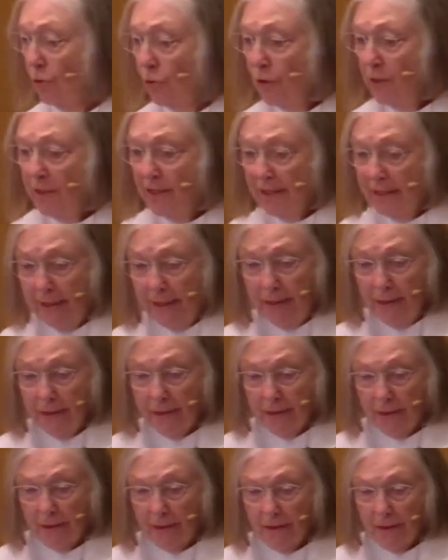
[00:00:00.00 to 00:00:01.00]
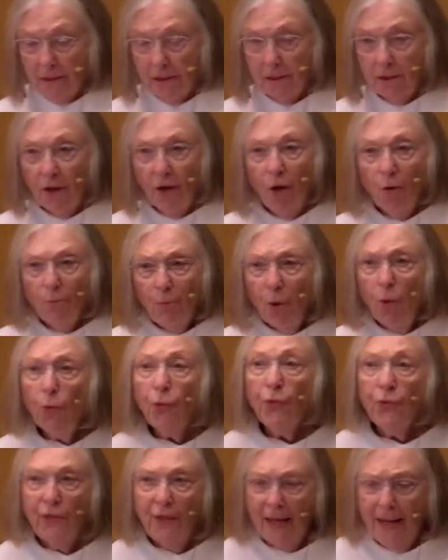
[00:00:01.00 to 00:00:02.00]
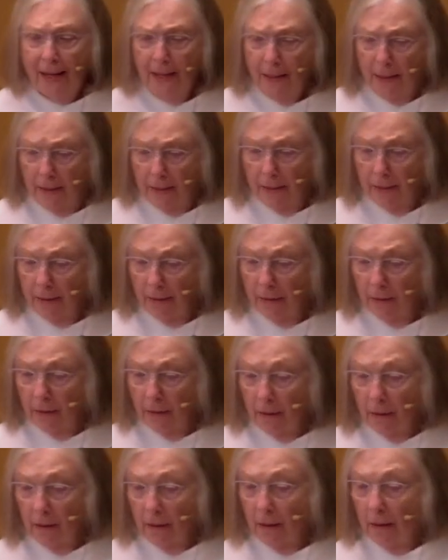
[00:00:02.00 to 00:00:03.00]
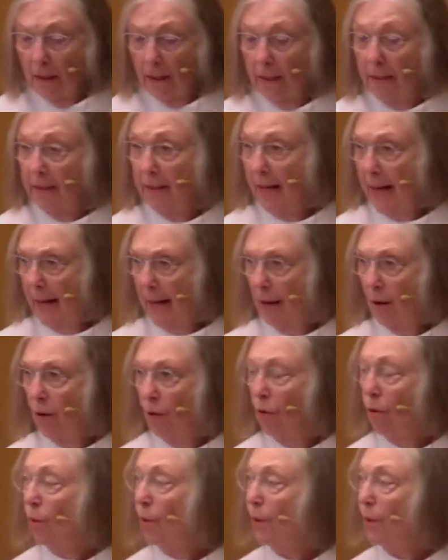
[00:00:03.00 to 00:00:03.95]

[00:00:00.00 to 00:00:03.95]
good citizens, both then and now.